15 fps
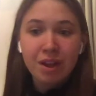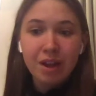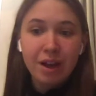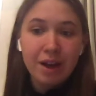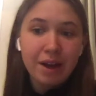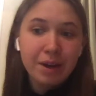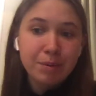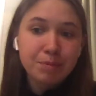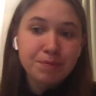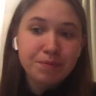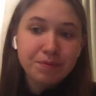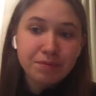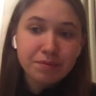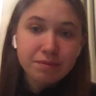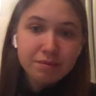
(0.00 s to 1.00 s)
The
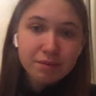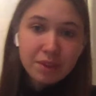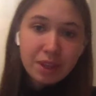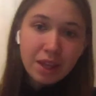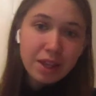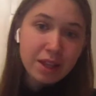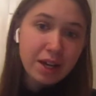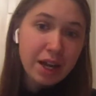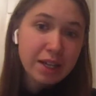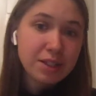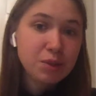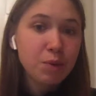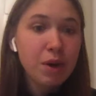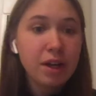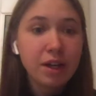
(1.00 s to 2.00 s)

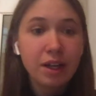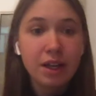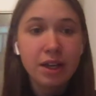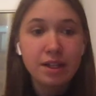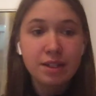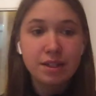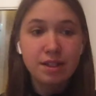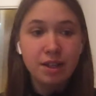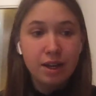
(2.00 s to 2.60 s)
next one is